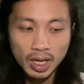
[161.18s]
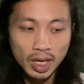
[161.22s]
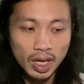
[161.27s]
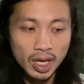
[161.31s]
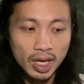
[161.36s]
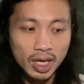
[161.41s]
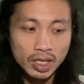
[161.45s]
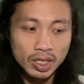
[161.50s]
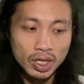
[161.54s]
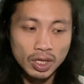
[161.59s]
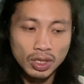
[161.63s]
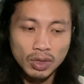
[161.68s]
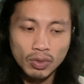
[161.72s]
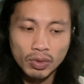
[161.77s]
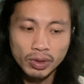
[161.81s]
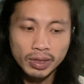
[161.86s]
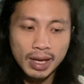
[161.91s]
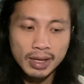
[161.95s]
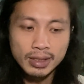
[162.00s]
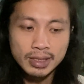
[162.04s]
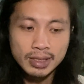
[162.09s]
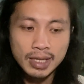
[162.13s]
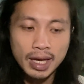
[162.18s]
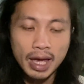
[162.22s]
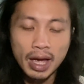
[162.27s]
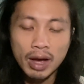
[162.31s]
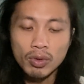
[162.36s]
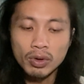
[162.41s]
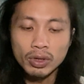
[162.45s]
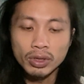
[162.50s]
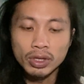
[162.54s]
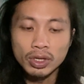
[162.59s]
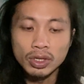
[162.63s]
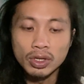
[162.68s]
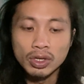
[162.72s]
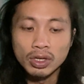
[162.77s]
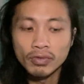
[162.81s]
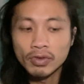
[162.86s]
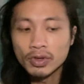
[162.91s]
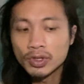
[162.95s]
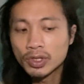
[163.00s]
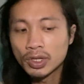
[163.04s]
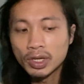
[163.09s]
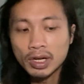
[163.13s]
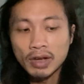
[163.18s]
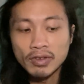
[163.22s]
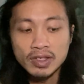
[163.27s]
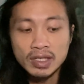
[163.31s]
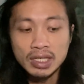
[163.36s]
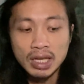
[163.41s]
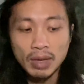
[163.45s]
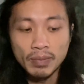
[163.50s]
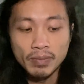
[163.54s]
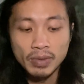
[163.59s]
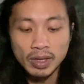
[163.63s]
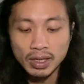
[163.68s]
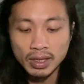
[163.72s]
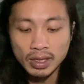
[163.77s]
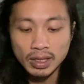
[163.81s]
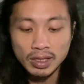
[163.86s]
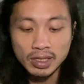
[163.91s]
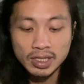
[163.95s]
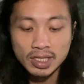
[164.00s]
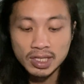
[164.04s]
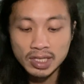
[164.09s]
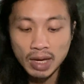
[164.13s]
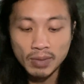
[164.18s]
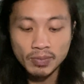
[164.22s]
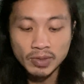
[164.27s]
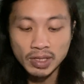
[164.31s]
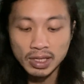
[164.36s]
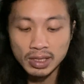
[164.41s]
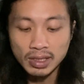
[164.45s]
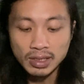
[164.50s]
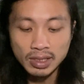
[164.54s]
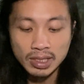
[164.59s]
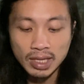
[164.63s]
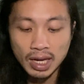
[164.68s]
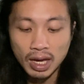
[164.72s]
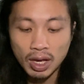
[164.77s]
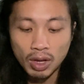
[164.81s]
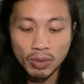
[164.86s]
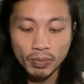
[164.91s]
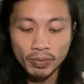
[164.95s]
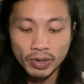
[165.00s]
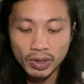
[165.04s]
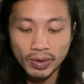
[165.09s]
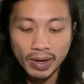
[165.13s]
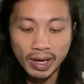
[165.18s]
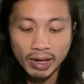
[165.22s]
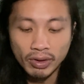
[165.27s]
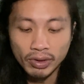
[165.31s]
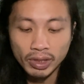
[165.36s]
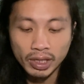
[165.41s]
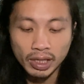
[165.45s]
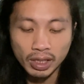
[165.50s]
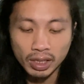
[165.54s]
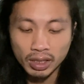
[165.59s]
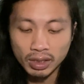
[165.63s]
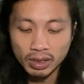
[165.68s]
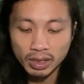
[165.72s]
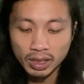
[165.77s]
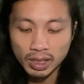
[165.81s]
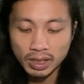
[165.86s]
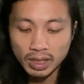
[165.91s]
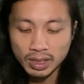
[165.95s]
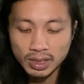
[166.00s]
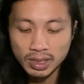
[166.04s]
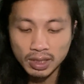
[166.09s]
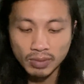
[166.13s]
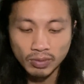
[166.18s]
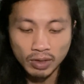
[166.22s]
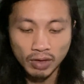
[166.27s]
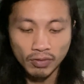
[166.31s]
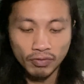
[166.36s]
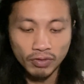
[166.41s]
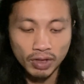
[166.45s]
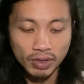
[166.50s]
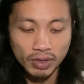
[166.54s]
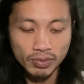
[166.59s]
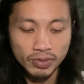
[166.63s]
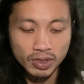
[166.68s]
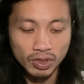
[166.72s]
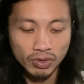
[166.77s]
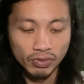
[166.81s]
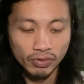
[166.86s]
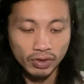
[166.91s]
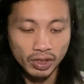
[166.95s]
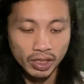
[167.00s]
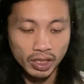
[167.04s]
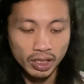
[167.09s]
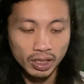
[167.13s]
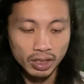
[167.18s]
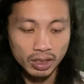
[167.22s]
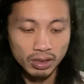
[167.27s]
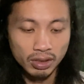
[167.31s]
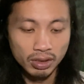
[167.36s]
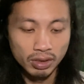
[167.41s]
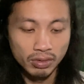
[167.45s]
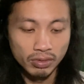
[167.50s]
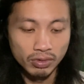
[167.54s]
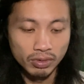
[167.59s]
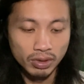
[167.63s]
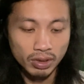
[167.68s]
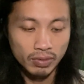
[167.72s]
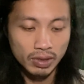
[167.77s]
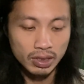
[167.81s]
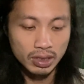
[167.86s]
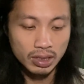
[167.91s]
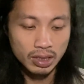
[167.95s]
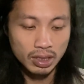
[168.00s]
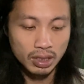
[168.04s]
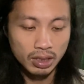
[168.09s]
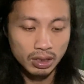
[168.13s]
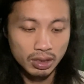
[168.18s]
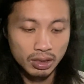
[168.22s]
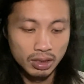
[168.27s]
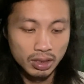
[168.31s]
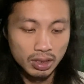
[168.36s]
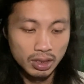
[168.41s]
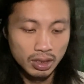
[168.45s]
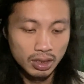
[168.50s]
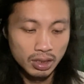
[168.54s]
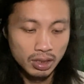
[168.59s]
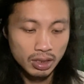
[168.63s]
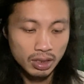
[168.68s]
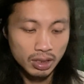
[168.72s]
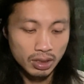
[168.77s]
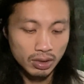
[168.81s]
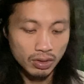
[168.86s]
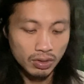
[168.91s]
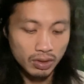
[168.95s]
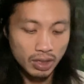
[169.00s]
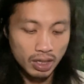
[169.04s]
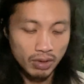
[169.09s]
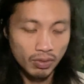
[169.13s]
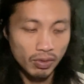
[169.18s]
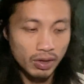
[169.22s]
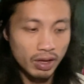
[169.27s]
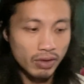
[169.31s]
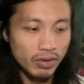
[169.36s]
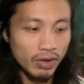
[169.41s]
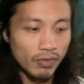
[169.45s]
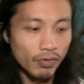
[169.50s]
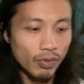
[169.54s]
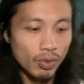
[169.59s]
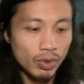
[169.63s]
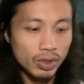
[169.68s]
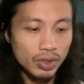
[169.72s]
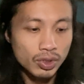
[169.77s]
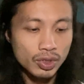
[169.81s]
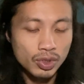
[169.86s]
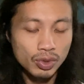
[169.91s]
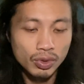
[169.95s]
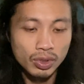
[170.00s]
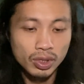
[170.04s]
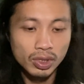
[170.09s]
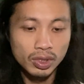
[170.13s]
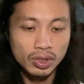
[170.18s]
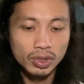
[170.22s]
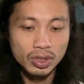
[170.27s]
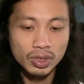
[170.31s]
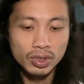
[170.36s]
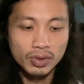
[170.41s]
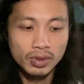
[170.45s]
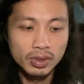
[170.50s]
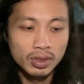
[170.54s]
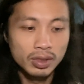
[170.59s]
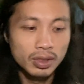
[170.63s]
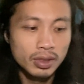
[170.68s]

And you know what, that tower, the universe could have stepped in, stepped in to help you out here. I think something flipped over here. Hold on one sec. Oh yeah, we have the four swords.